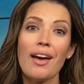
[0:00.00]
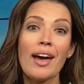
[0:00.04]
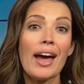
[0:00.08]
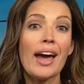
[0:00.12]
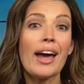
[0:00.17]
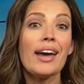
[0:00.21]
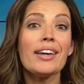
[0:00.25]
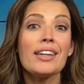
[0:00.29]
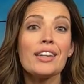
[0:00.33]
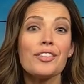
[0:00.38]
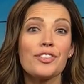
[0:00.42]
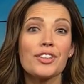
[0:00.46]

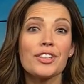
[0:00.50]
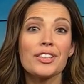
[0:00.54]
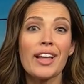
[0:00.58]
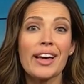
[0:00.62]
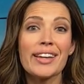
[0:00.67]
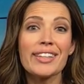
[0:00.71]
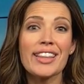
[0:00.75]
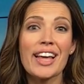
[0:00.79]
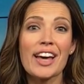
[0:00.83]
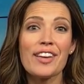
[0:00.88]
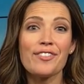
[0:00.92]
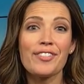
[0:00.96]
Hey, if you
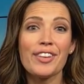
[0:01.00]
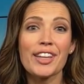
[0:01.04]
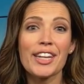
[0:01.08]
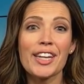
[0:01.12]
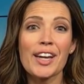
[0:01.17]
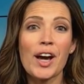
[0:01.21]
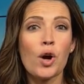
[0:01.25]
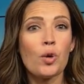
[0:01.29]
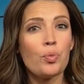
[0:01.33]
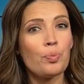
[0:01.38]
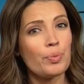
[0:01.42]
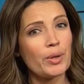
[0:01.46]
like that
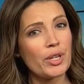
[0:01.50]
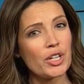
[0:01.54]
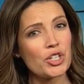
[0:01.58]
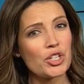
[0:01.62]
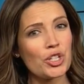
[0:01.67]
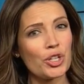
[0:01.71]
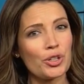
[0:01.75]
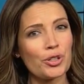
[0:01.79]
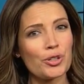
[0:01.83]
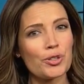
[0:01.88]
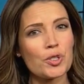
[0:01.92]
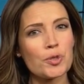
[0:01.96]
video, be
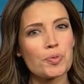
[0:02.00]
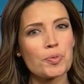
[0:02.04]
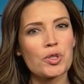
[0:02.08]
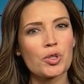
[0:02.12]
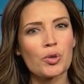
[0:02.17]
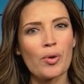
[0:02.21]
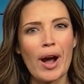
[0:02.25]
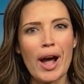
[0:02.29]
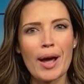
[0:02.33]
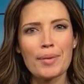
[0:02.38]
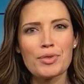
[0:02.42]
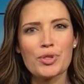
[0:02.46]
sure to
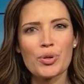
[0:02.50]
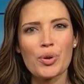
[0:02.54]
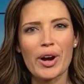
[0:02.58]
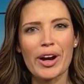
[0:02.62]
subscribe